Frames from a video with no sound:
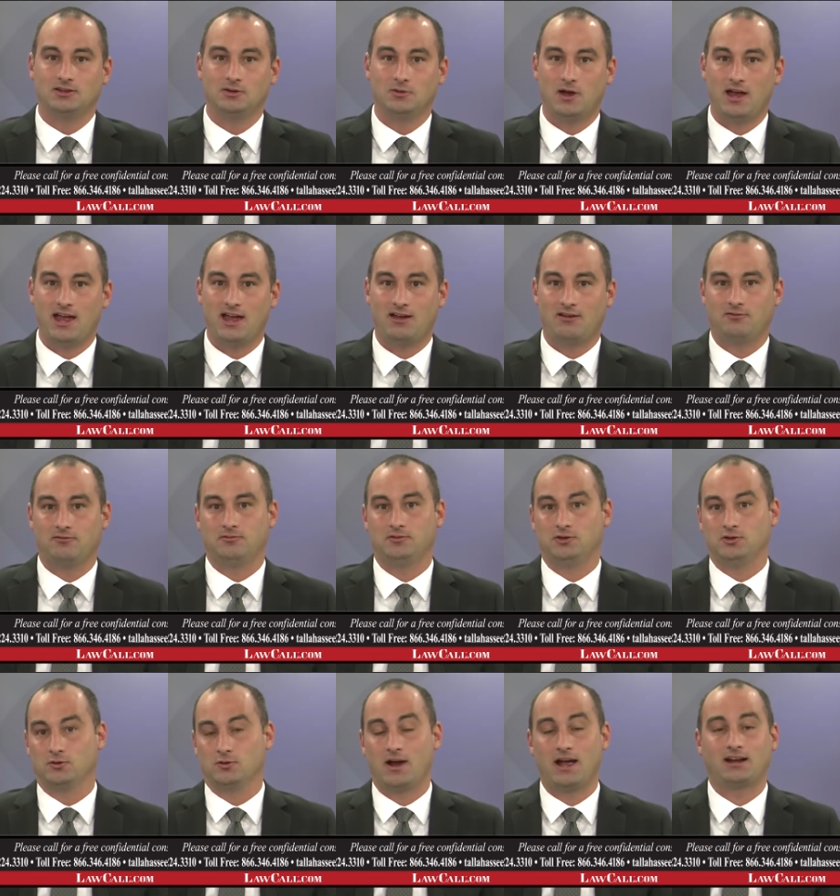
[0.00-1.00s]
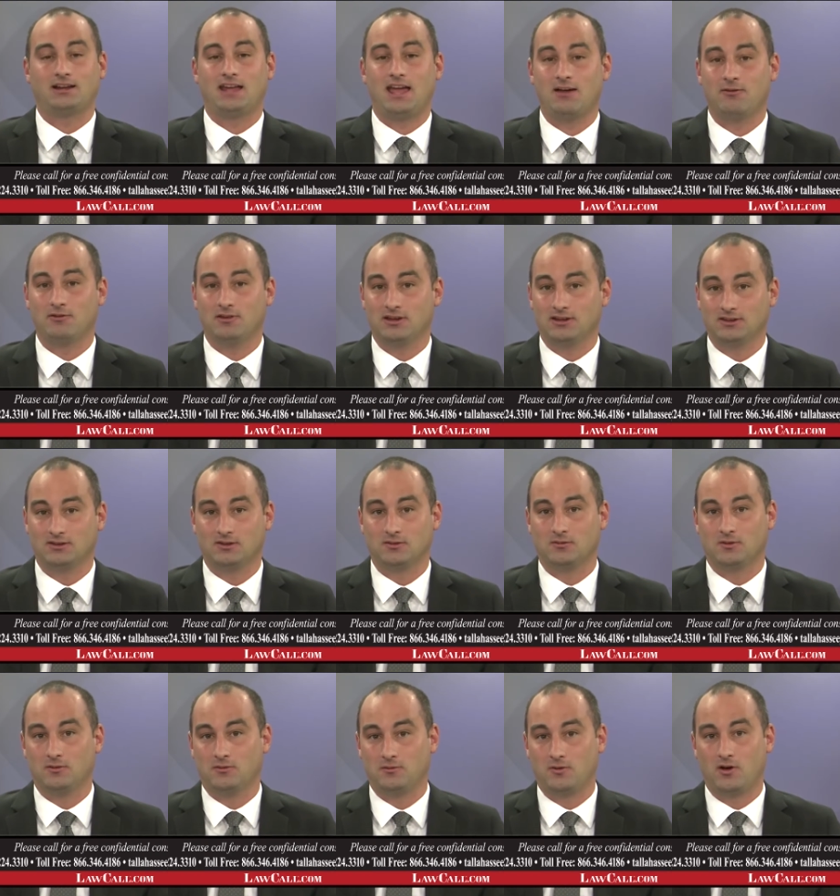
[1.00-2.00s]
you have direct evidence
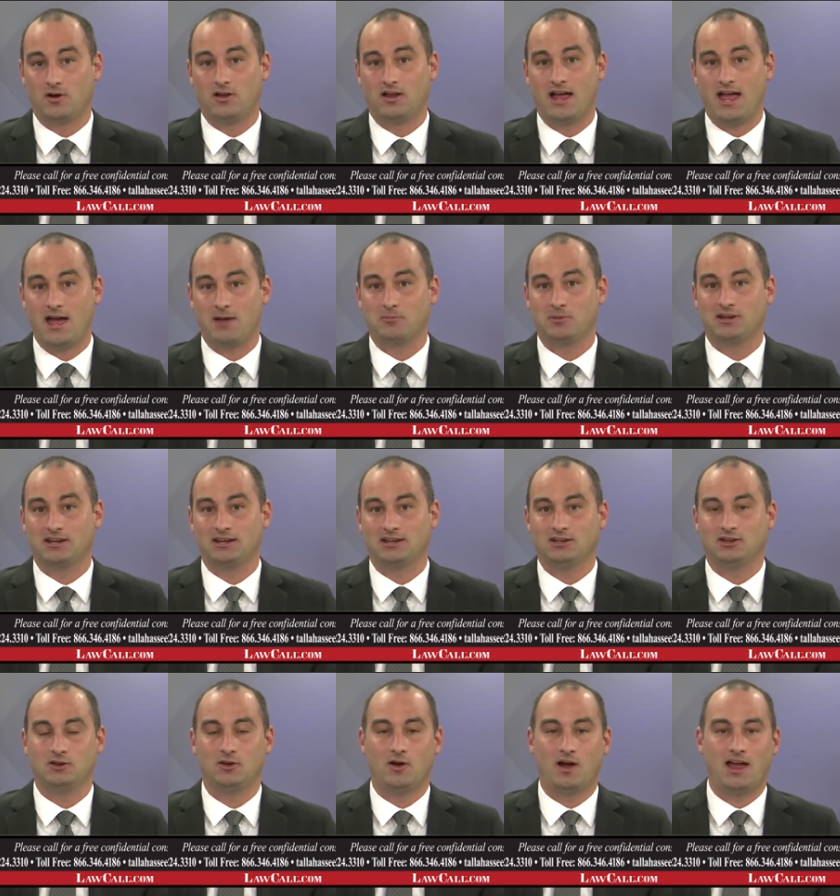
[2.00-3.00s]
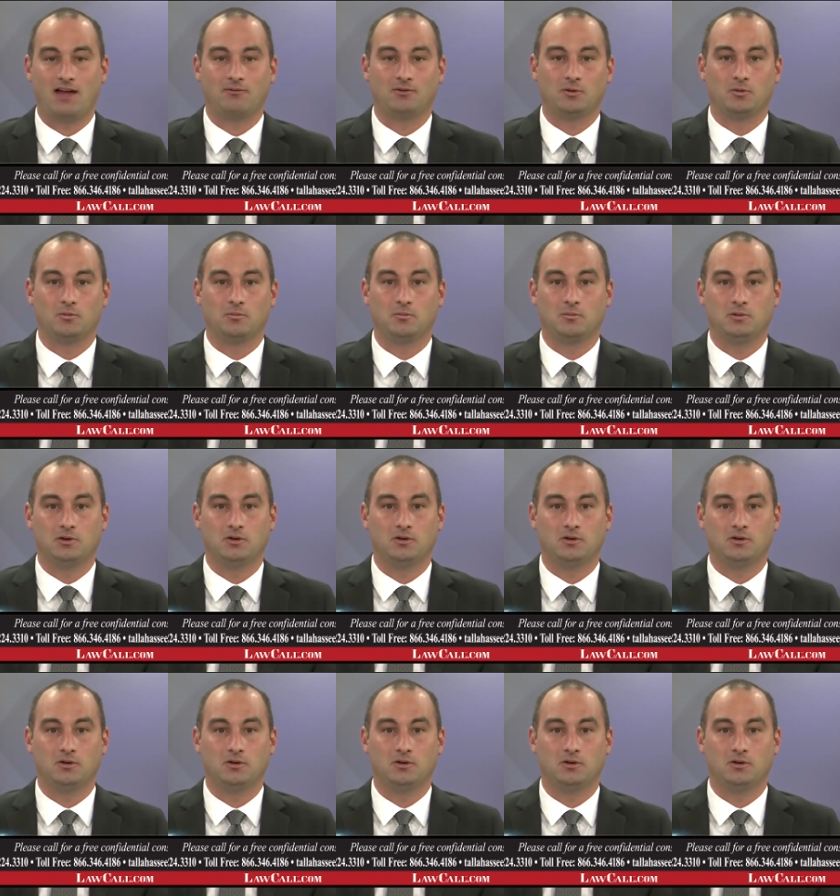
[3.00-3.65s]
of the fall happening and you don't have to